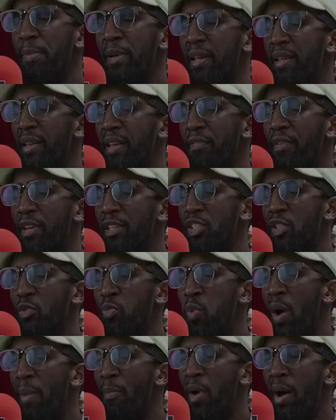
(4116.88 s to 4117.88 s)
Lippy another, just
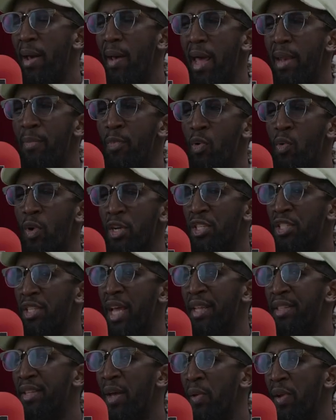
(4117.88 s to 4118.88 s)
one more animal question that
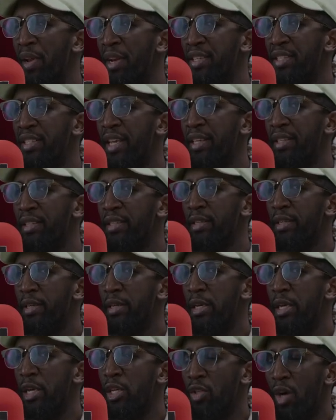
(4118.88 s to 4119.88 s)
I don't understand.
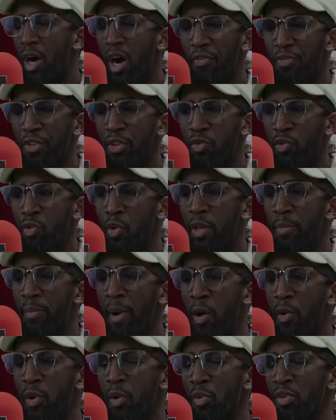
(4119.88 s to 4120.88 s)
So after doing my
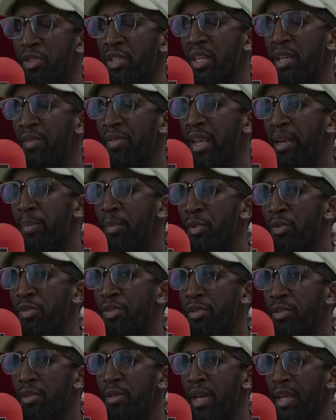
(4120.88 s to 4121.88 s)
own little study of
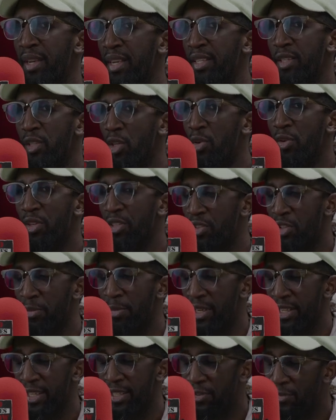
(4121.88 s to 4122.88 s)
animals, and this, you know, this to me,
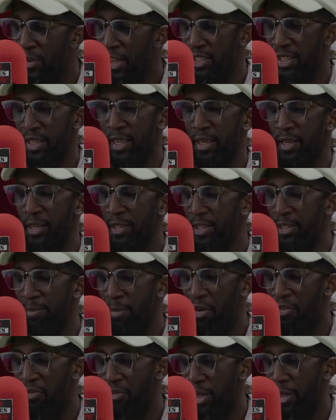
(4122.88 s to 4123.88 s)
this is fascinating. This is my
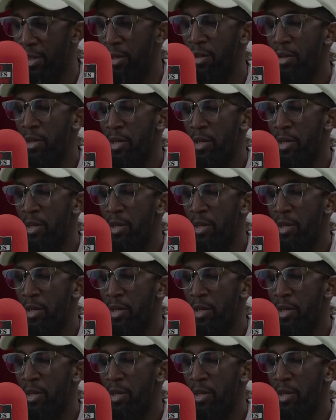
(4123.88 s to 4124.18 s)
thing.